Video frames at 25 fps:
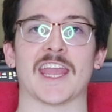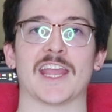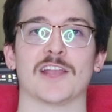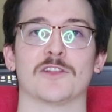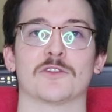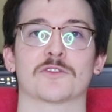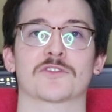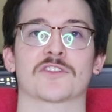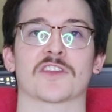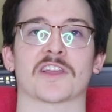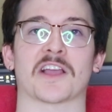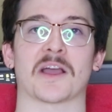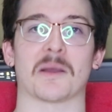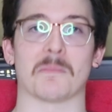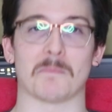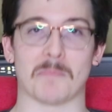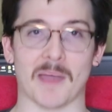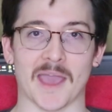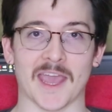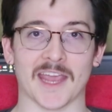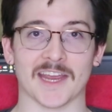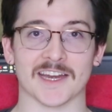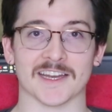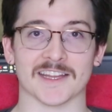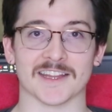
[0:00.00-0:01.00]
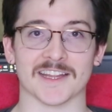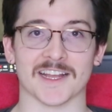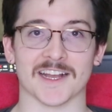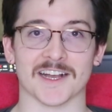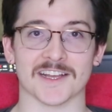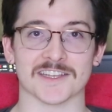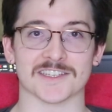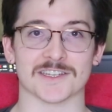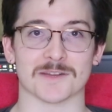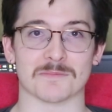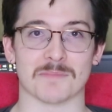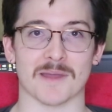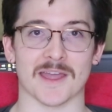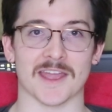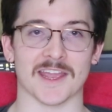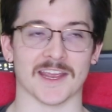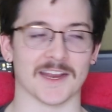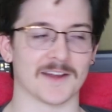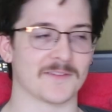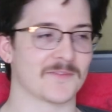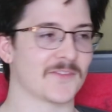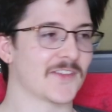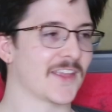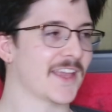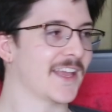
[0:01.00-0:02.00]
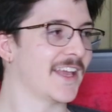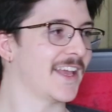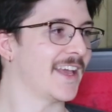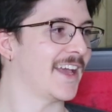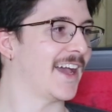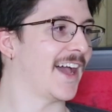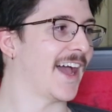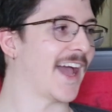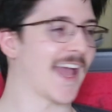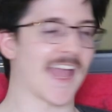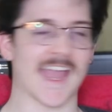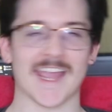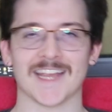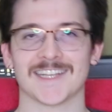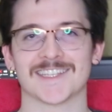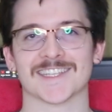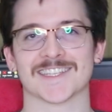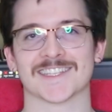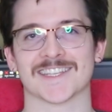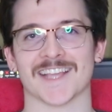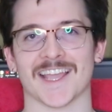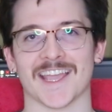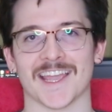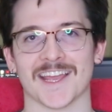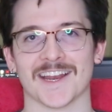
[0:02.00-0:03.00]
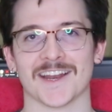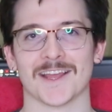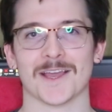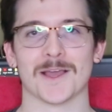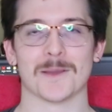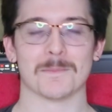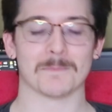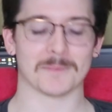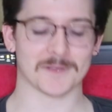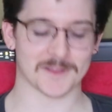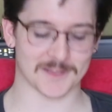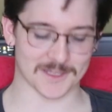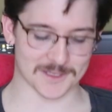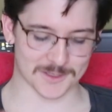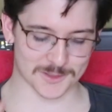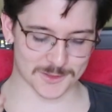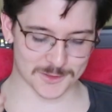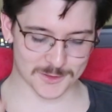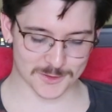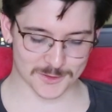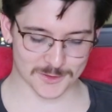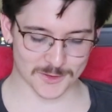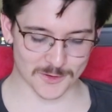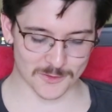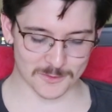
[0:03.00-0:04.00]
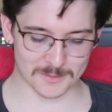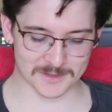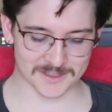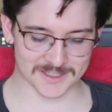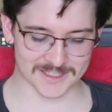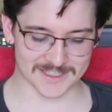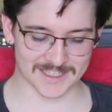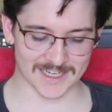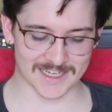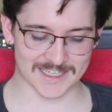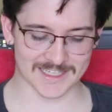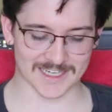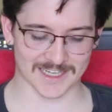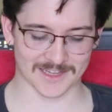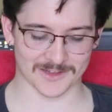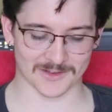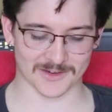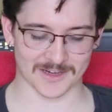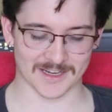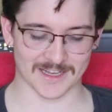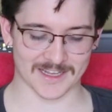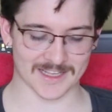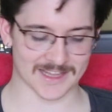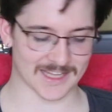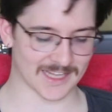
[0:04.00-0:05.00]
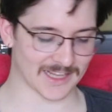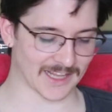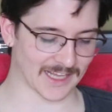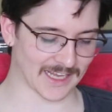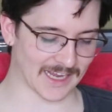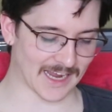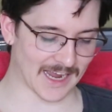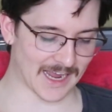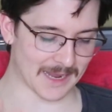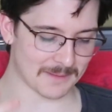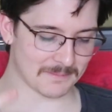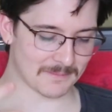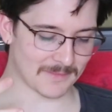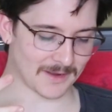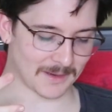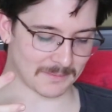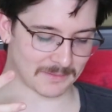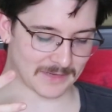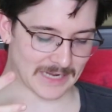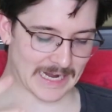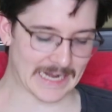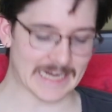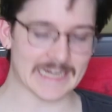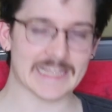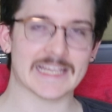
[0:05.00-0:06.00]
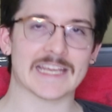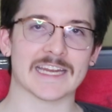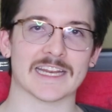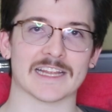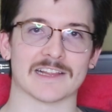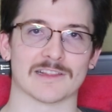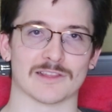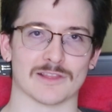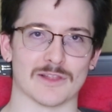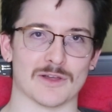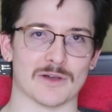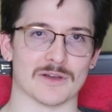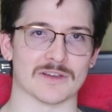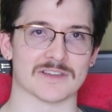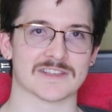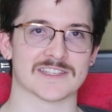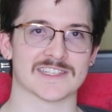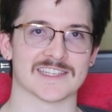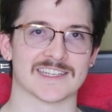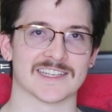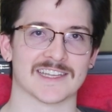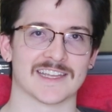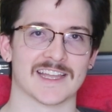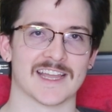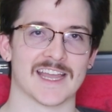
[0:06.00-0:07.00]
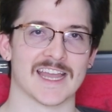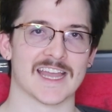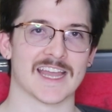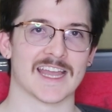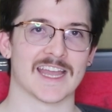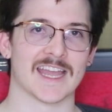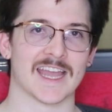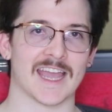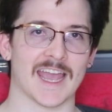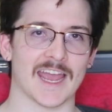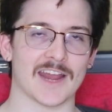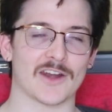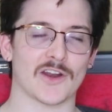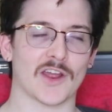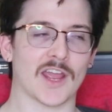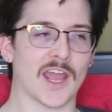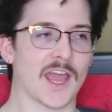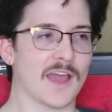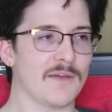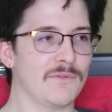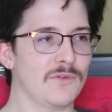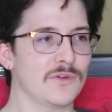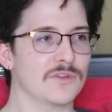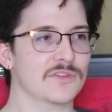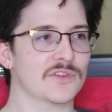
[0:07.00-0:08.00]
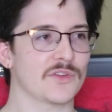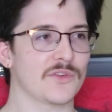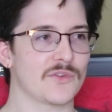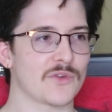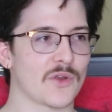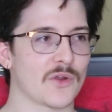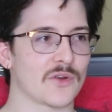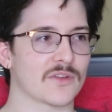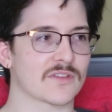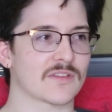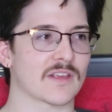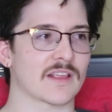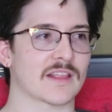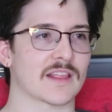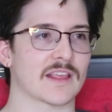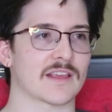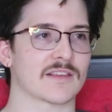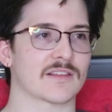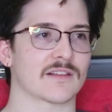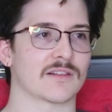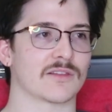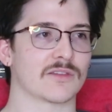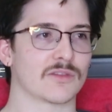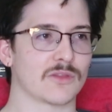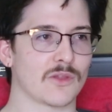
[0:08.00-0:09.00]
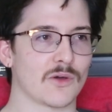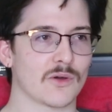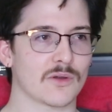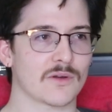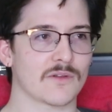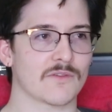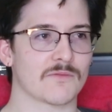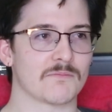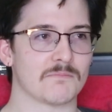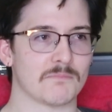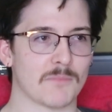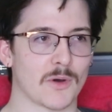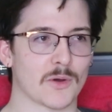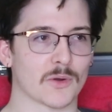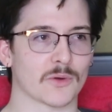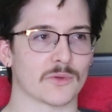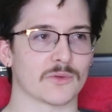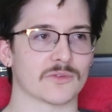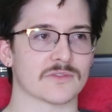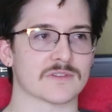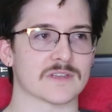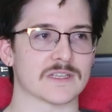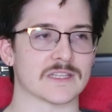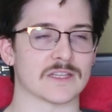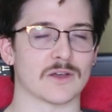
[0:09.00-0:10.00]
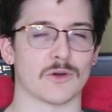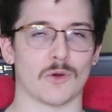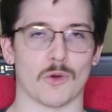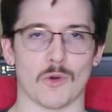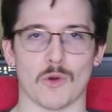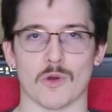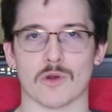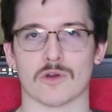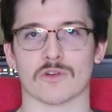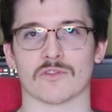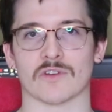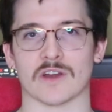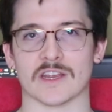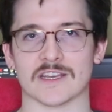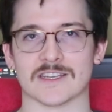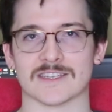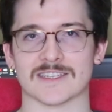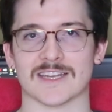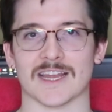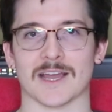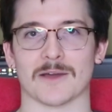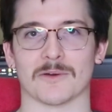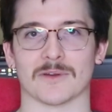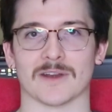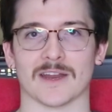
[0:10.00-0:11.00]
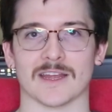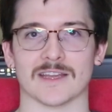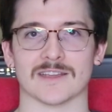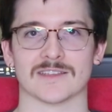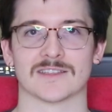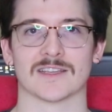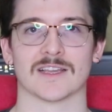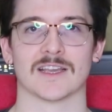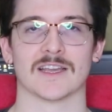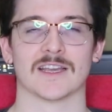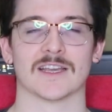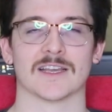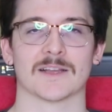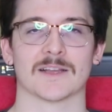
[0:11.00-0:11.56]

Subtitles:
he looks like a pain in the ass to paint. I hate to say it, but there's so much detail on here that, like, I'm kind of getting lost. And I have also noticed that there's a lot of models in the Ork range nowadays,